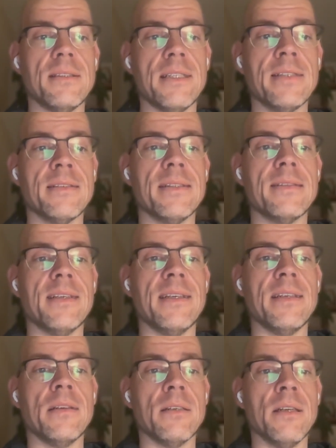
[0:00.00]
as they say,
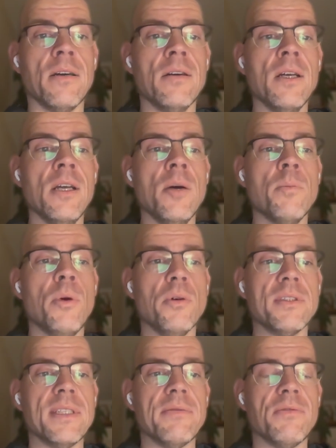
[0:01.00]
and are now
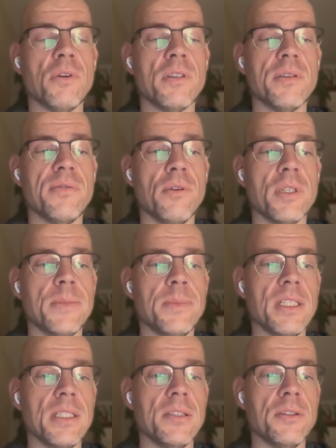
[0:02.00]
posting 440
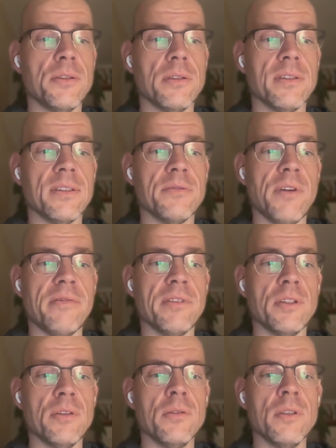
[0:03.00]
million euros in
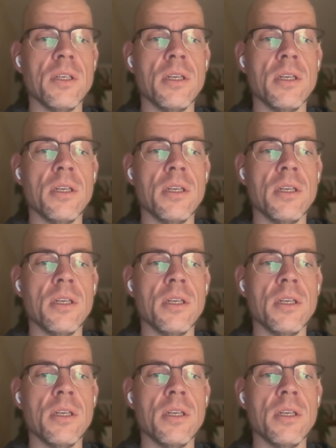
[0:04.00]
revenue.